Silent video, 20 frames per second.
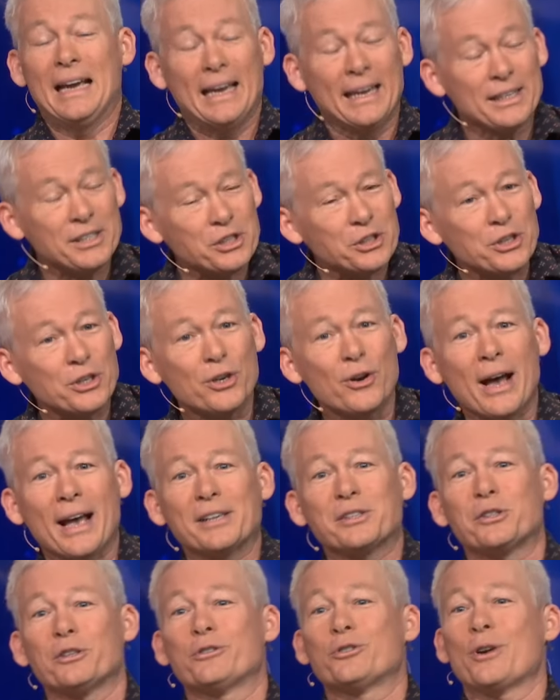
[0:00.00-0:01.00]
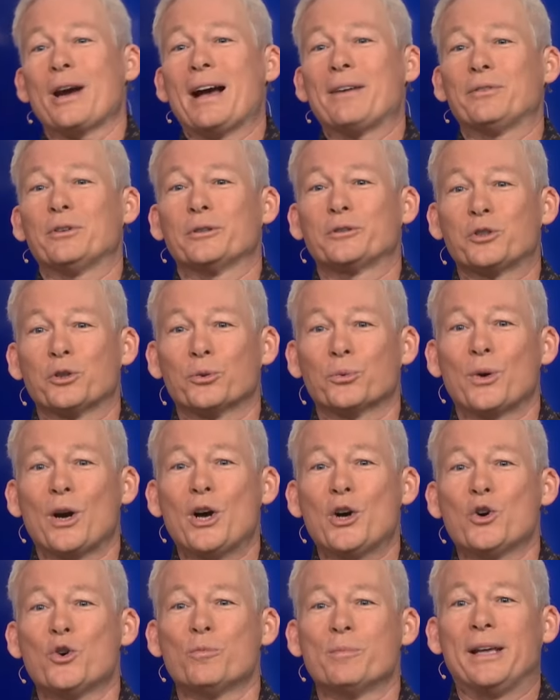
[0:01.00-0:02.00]
He still has to travel to
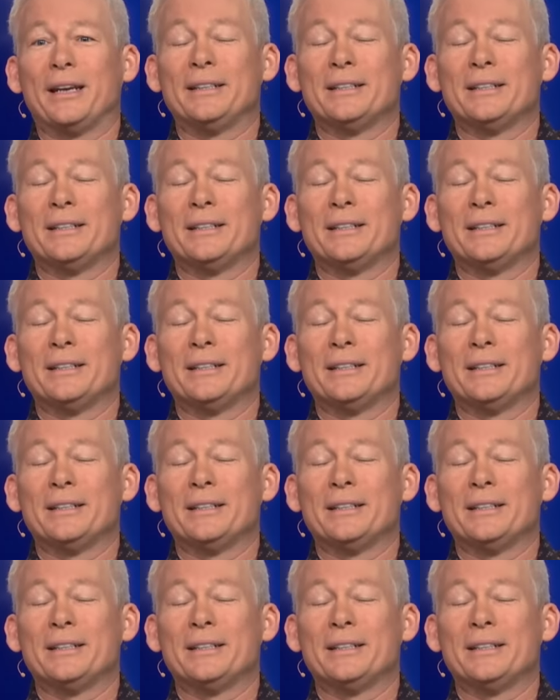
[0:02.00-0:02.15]
Rome